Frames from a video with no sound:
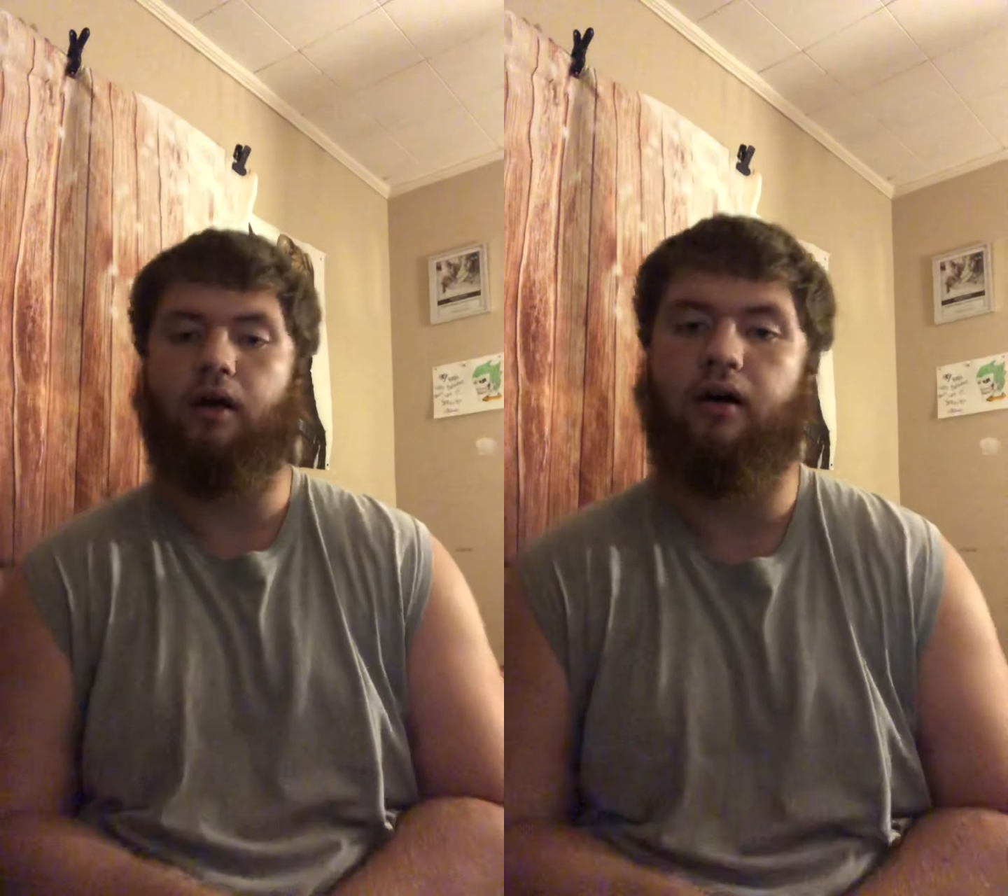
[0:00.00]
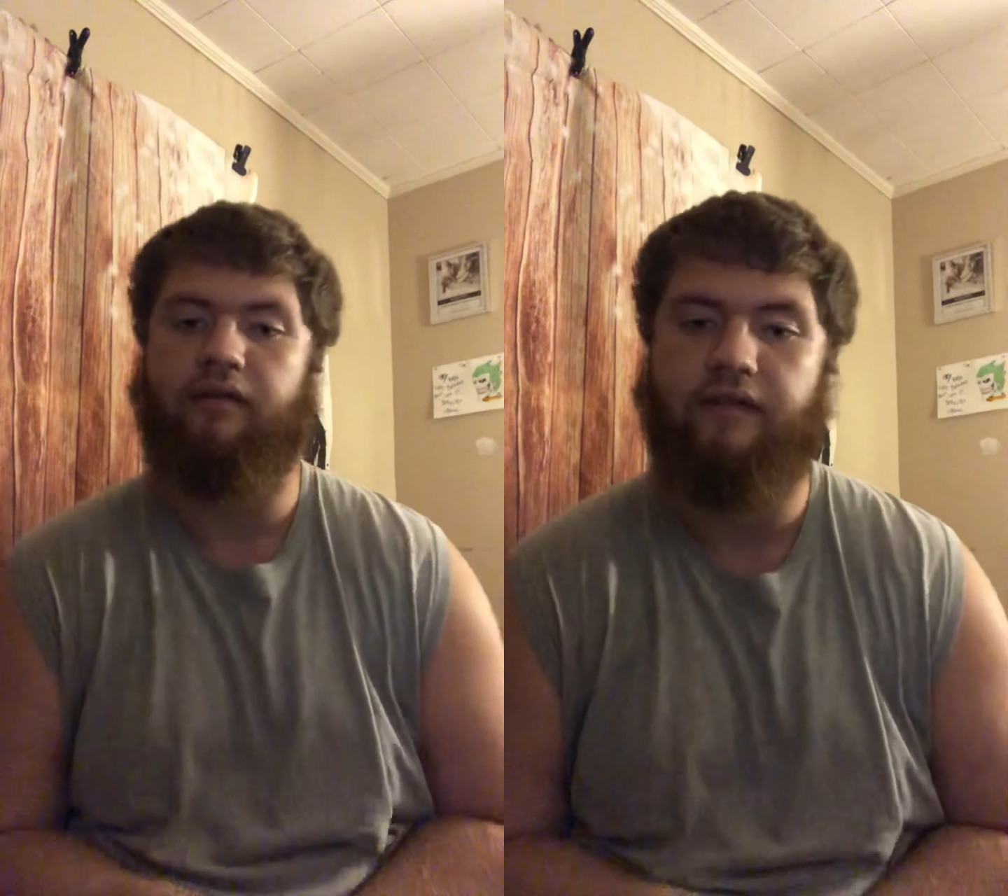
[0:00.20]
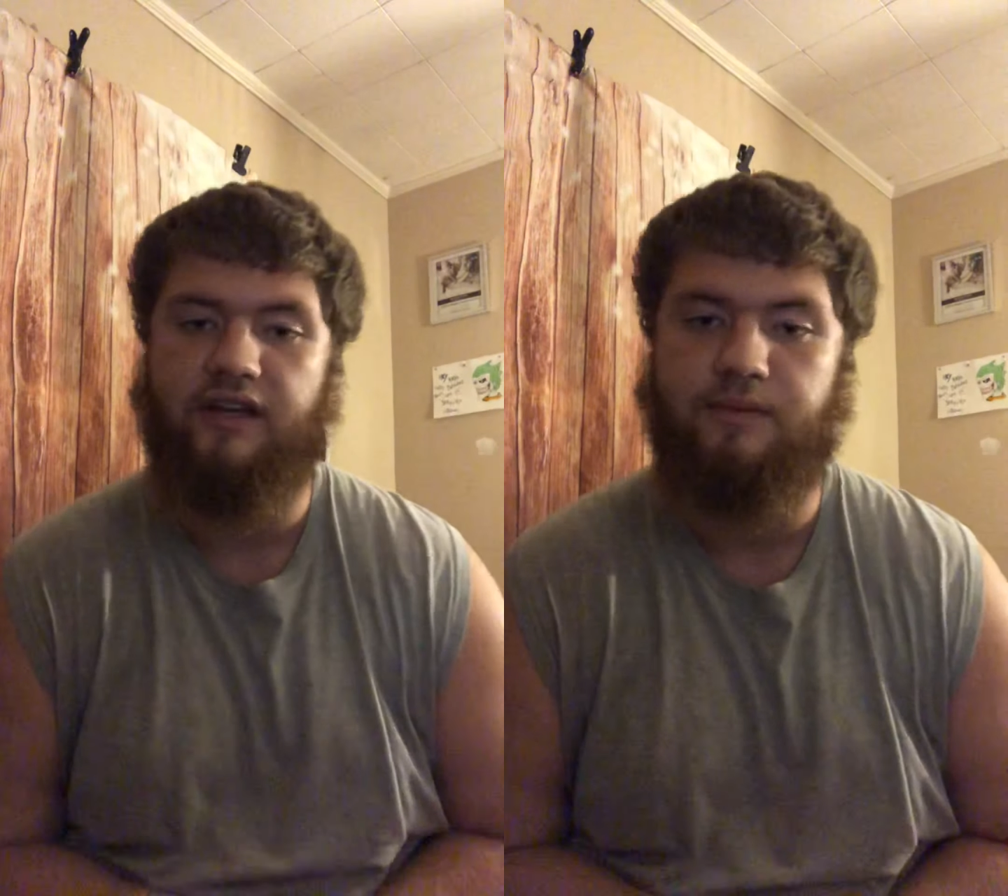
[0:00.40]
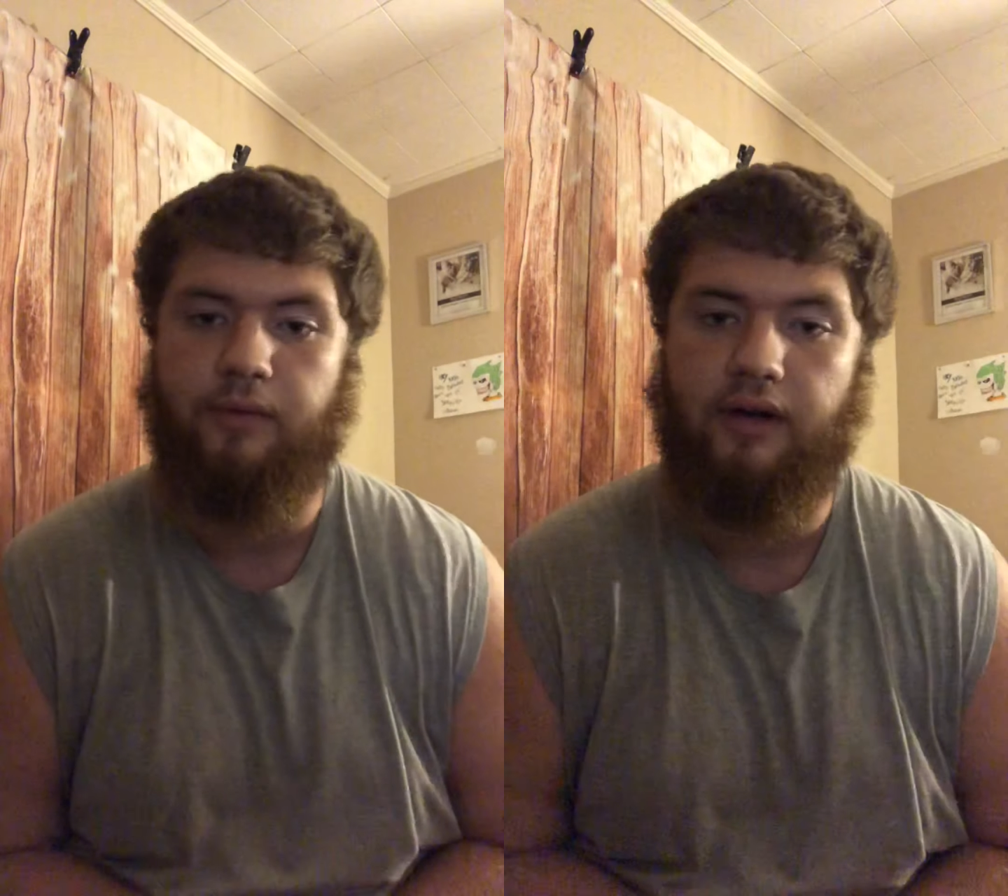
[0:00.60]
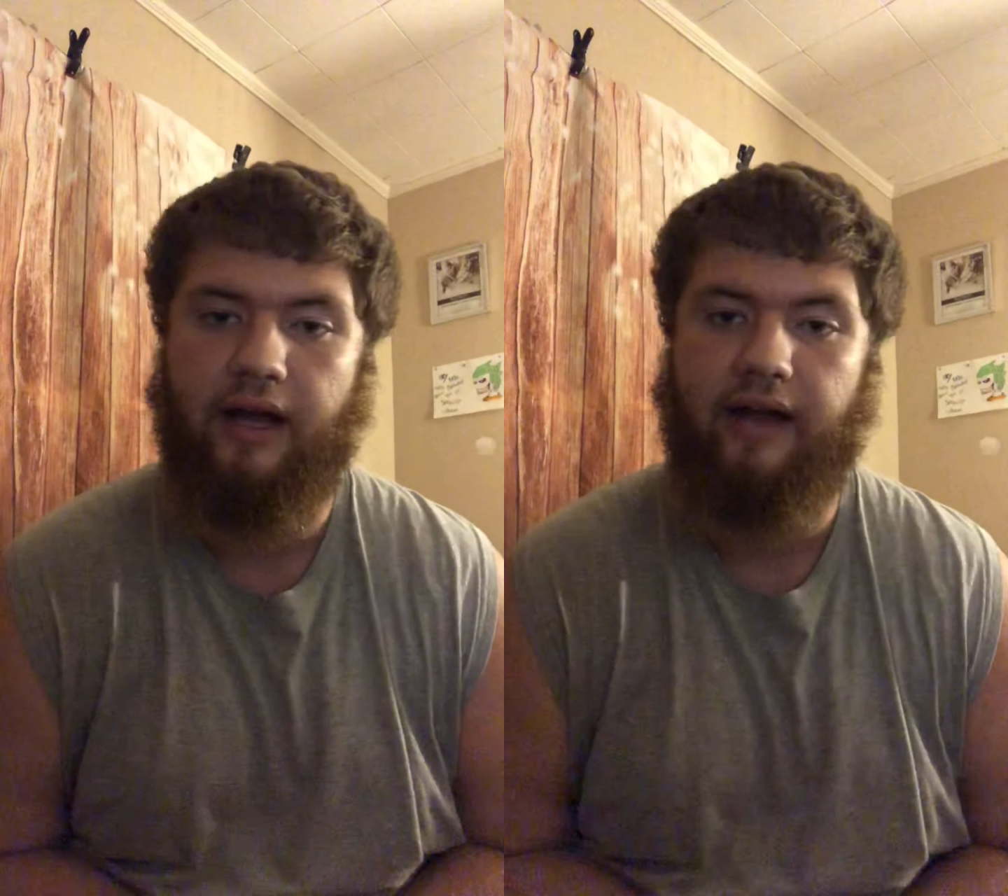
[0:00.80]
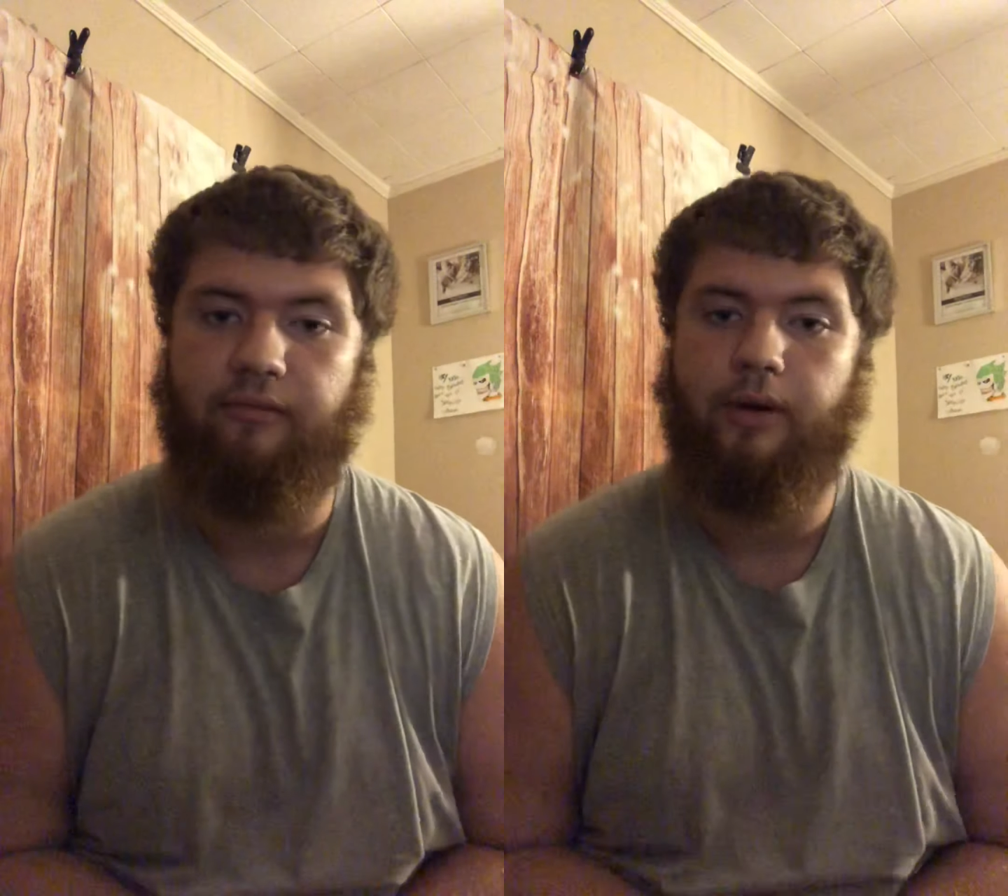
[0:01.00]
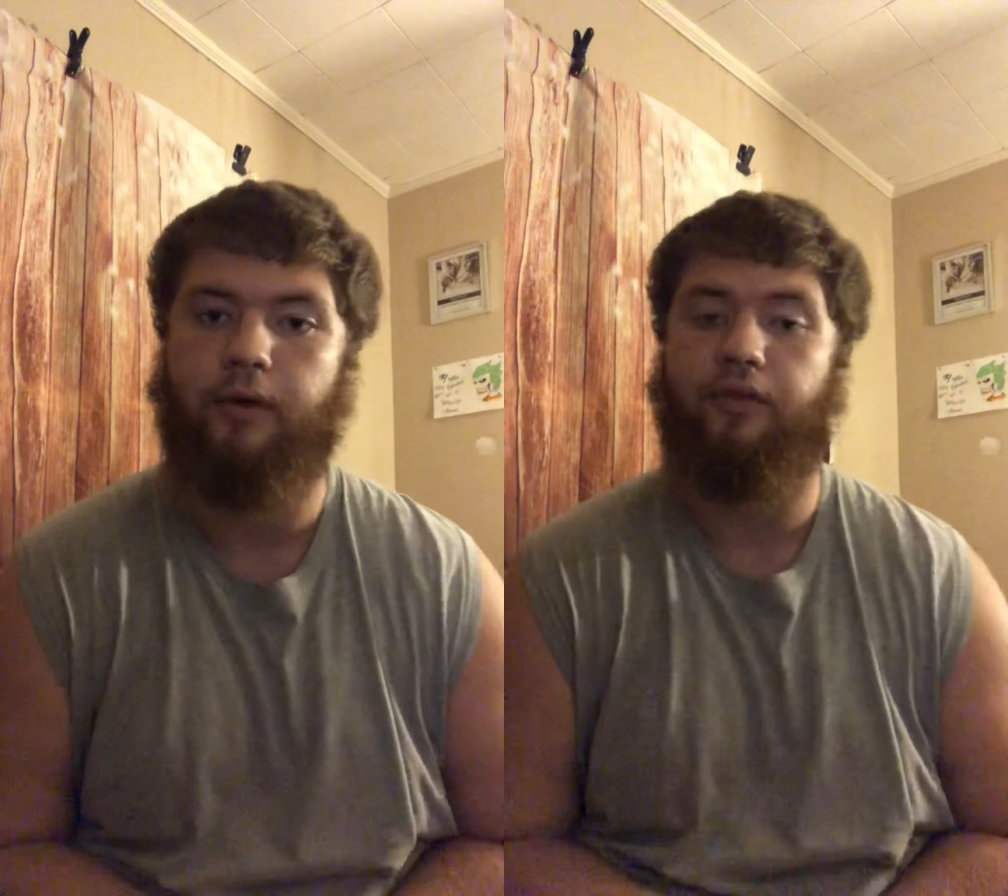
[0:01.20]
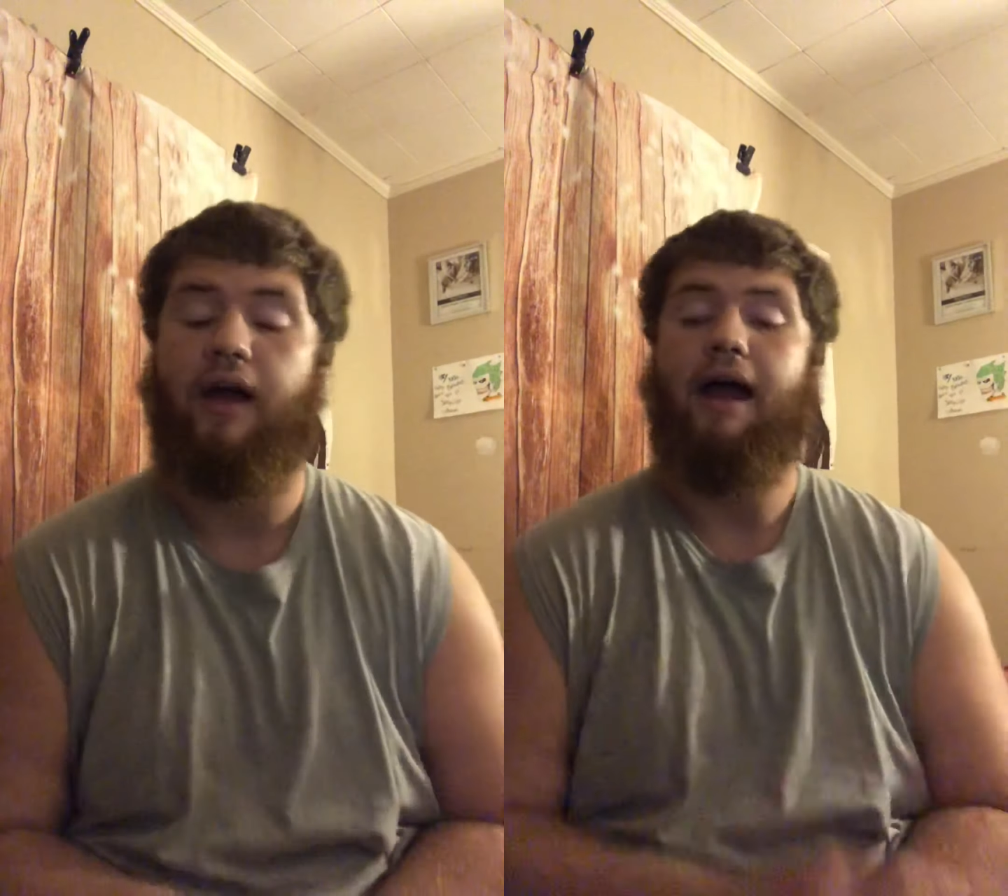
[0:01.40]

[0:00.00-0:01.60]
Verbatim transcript: on Facebook. I have both.